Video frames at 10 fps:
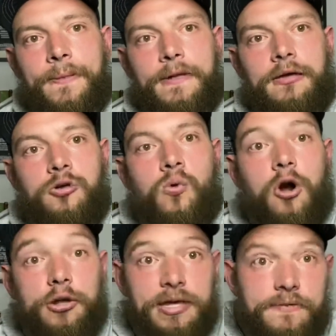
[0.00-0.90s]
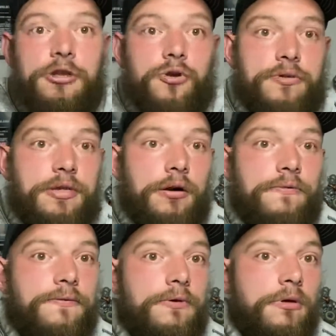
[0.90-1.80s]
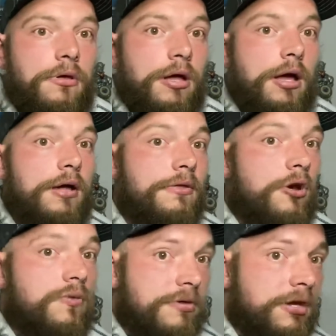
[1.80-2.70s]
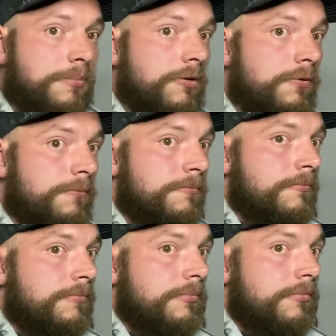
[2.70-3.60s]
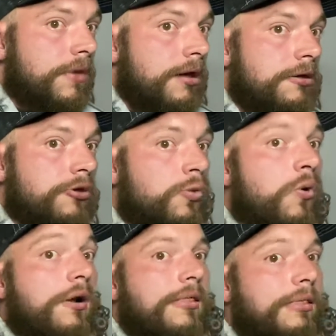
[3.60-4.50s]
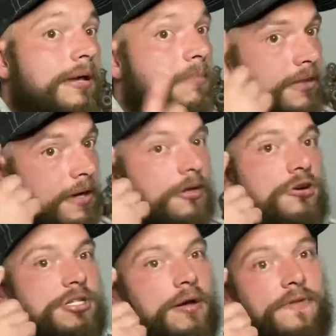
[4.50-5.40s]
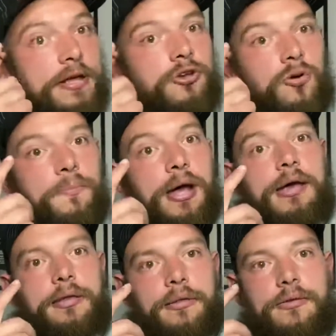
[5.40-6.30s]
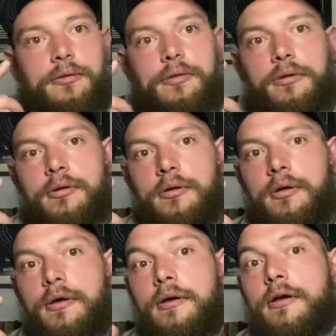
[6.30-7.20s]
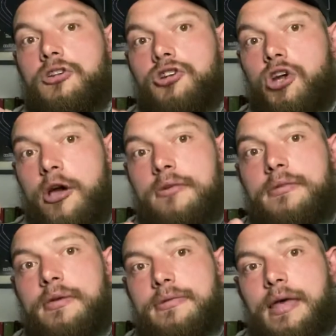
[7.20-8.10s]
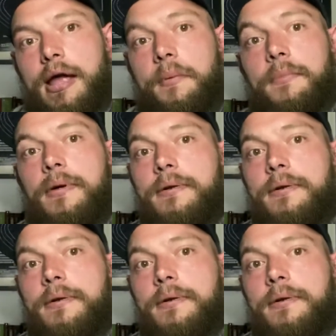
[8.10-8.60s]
you are giving yourself a nocebo. You are limiting yourself in your mind. Just the same